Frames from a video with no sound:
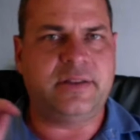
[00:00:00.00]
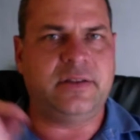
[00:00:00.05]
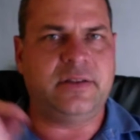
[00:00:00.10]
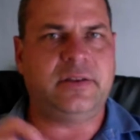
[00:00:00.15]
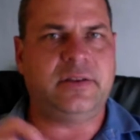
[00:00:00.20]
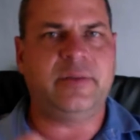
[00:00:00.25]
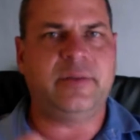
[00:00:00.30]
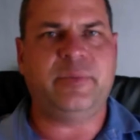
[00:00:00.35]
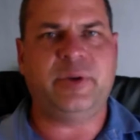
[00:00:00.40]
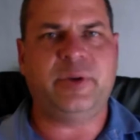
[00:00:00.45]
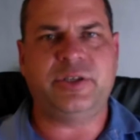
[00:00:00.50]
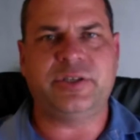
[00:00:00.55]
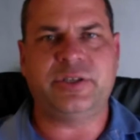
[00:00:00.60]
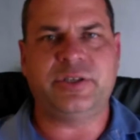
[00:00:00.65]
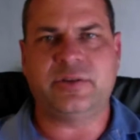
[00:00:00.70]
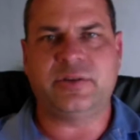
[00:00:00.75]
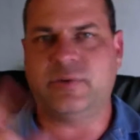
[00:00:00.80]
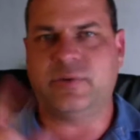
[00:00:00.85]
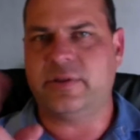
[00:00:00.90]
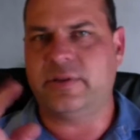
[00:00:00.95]

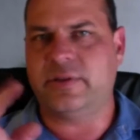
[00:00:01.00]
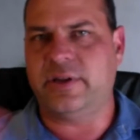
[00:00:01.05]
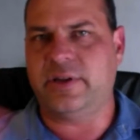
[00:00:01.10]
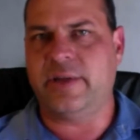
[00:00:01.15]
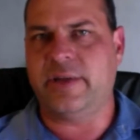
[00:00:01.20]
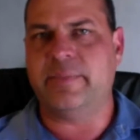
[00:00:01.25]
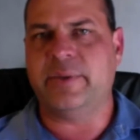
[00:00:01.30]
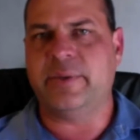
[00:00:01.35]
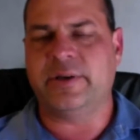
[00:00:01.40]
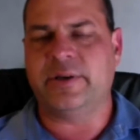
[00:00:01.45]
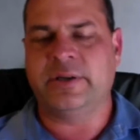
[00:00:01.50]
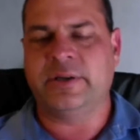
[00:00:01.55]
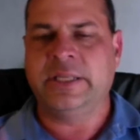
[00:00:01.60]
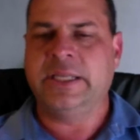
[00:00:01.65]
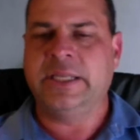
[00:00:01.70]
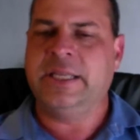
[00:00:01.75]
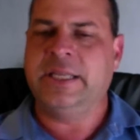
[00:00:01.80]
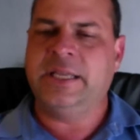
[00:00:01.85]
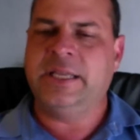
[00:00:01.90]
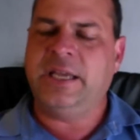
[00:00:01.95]
temperature with a number,
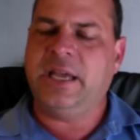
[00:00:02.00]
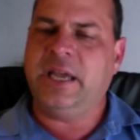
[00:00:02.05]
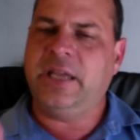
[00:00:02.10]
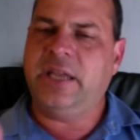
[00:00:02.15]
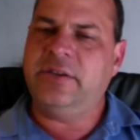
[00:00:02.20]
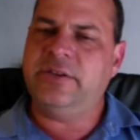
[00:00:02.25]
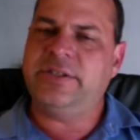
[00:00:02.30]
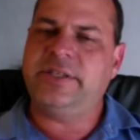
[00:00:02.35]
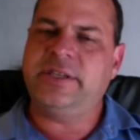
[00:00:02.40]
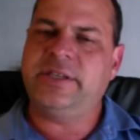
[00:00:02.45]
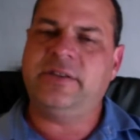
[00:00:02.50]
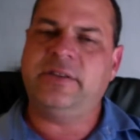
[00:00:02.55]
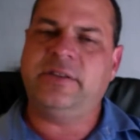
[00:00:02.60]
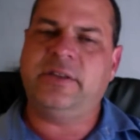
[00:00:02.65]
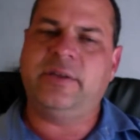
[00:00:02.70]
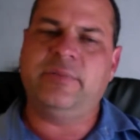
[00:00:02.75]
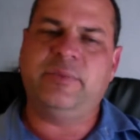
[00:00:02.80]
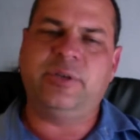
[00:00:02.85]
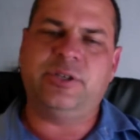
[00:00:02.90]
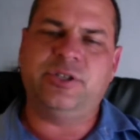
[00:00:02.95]
and you set the
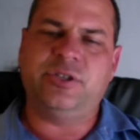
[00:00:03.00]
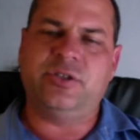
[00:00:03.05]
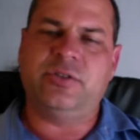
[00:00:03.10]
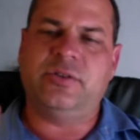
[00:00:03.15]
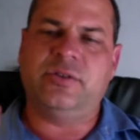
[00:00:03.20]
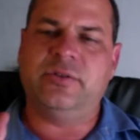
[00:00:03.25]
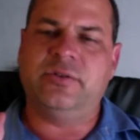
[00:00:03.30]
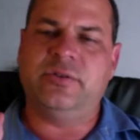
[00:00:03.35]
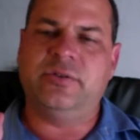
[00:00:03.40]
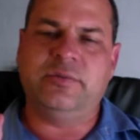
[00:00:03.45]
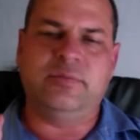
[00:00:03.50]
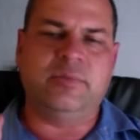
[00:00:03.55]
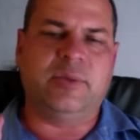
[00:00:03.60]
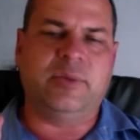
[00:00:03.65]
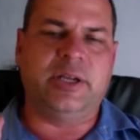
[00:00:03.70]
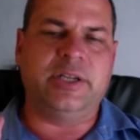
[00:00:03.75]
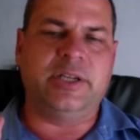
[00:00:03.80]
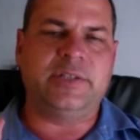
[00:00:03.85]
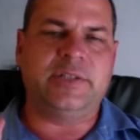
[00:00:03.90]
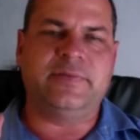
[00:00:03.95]
temperature to
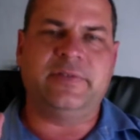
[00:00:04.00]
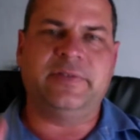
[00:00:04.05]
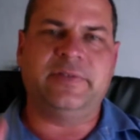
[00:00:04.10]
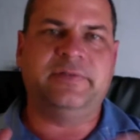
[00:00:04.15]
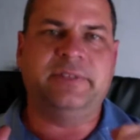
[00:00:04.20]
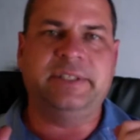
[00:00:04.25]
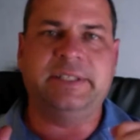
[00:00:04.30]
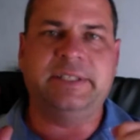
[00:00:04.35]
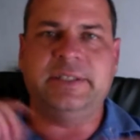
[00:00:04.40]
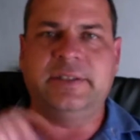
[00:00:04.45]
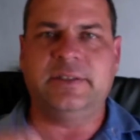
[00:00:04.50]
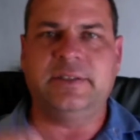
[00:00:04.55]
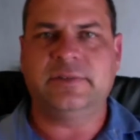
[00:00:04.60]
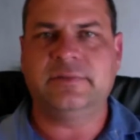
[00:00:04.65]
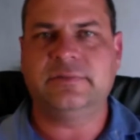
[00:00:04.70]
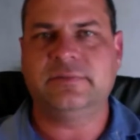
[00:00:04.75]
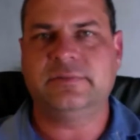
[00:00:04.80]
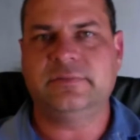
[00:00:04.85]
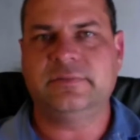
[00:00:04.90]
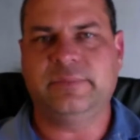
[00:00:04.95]
minus 15
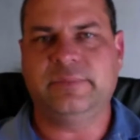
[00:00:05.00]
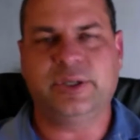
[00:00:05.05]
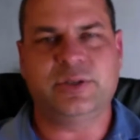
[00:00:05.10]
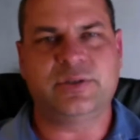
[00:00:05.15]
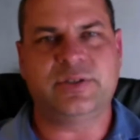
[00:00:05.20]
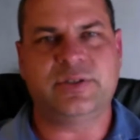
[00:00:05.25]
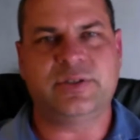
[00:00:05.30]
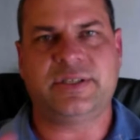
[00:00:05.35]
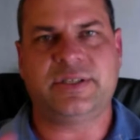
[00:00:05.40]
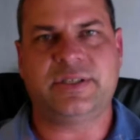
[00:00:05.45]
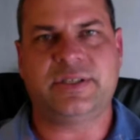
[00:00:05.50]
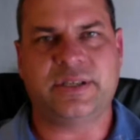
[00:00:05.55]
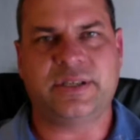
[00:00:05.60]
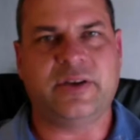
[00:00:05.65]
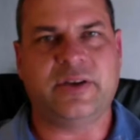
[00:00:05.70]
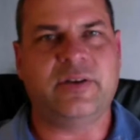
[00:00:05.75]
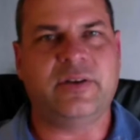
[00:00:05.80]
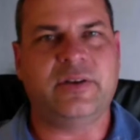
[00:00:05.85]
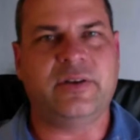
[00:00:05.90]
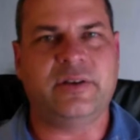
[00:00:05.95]
because this is
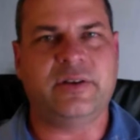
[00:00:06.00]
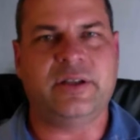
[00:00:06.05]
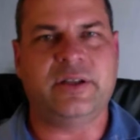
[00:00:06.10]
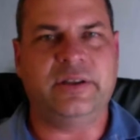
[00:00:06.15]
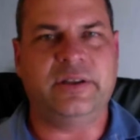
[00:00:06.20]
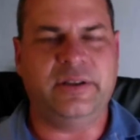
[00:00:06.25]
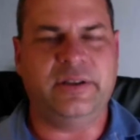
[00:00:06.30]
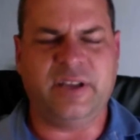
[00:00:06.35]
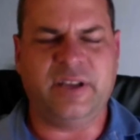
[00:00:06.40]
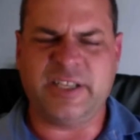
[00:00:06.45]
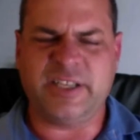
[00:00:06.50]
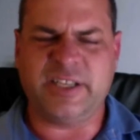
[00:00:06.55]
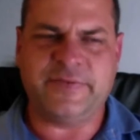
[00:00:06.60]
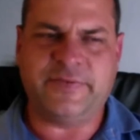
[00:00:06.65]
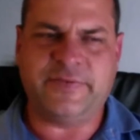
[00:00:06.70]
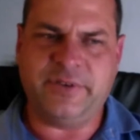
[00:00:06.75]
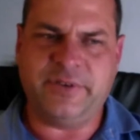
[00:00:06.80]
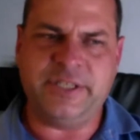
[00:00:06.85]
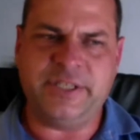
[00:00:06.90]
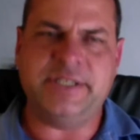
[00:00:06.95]
now a nice
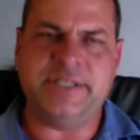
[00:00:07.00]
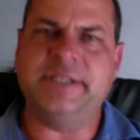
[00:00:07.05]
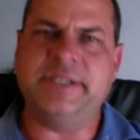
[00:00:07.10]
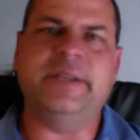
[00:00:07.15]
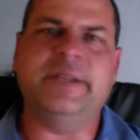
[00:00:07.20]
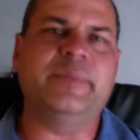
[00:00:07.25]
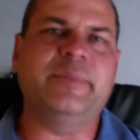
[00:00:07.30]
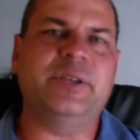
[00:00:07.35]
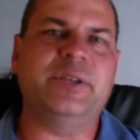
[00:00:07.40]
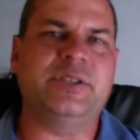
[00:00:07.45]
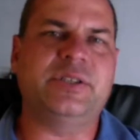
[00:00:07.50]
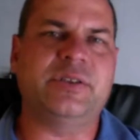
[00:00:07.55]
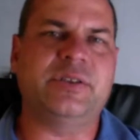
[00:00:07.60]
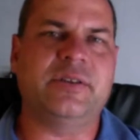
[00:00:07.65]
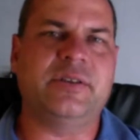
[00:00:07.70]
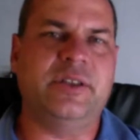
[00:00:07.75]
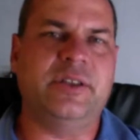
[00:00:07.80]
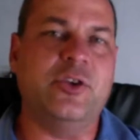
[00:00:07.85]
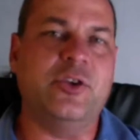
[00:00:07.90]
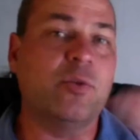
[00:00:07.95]
freezing temperature
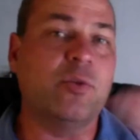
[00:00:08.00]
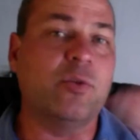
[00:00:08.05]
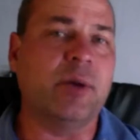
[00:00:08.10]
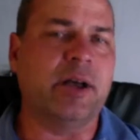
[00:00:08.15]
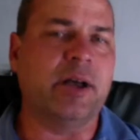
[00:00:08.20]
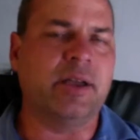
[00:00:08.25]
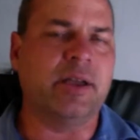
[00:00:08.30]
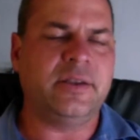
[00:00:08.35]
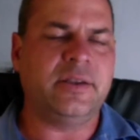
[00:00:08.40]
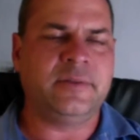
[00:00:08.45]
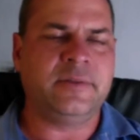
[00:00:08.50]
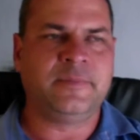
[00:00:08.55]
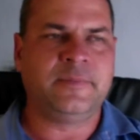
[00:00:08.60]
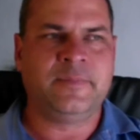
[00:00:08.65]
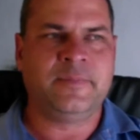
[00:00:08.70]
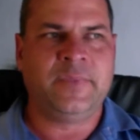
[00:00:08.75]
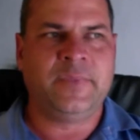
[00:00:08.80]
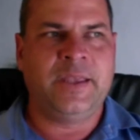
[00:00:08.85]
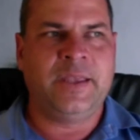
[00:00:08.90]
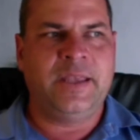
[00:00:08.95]
in your mind.
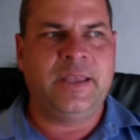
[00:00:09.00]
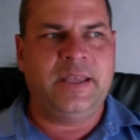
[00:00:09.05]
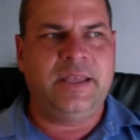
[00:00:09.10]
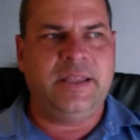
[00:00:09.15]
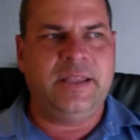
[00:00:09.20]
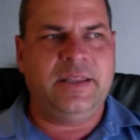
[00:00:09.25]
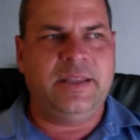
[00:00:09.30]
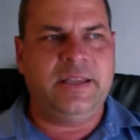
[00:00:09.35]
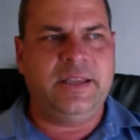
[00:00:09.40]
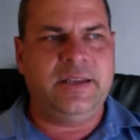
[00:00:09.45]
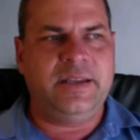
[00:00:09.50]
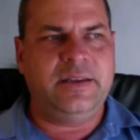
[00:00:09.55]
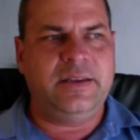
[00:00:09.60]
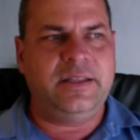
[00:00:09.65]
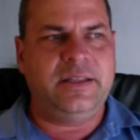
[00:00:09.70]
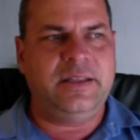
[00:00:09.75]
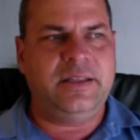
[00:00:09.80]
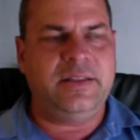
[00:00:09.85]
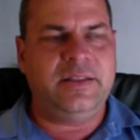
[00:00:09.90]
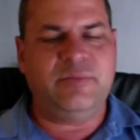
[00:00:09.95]
Then
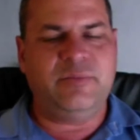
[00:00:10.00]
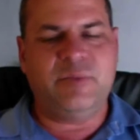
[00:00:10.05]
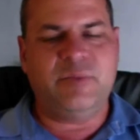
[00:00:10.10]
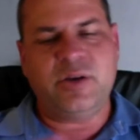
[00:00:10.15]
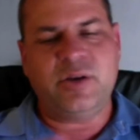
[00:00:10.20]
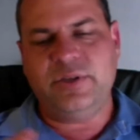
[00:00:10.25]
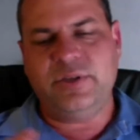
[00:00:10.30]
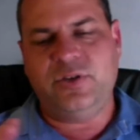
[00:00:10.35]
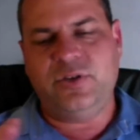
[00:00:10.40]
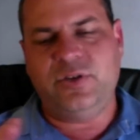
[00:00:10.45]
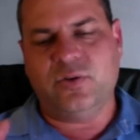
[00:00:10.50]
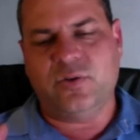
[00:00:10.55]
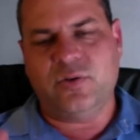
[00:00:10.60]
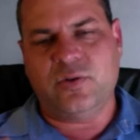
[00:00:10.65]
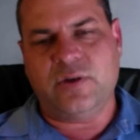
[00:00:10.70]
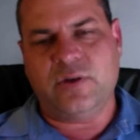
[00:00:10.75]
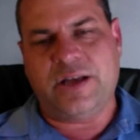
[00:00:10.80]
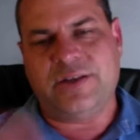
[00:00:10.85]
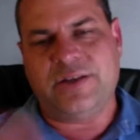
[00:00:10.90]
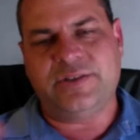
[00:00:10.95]
the moment your
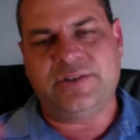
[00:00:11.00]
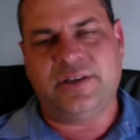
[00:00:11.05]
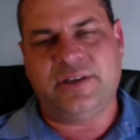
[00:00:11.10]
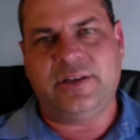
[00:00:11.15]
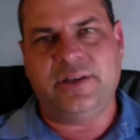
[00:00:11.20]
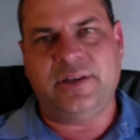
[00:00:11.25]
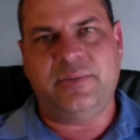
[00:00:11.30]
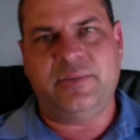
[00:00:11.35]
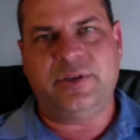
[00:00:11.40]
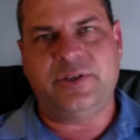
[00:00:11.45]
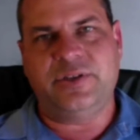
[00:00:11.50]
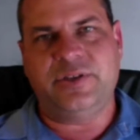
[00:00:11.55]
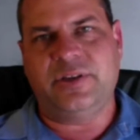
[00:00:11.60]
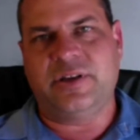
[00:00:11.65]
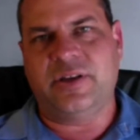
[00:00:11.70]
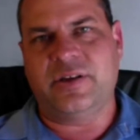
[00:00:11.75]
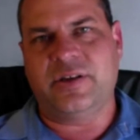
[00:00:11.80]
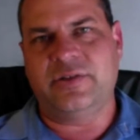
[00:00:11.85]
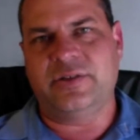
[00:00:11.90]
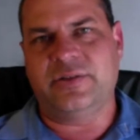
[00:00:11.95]
outside temperature
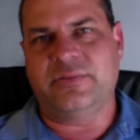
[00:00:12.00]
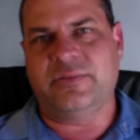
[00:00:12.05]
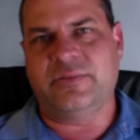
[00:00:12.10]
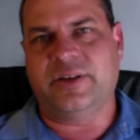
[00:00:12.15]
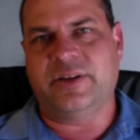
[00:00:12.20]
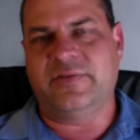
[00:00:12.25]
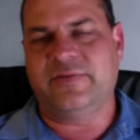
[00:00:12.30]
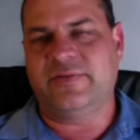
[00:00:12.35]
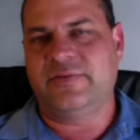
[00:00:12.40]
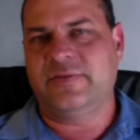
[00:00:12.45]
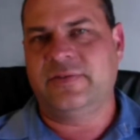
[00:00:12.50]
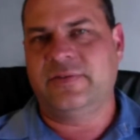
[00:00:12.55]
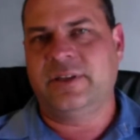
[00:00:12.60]
goes above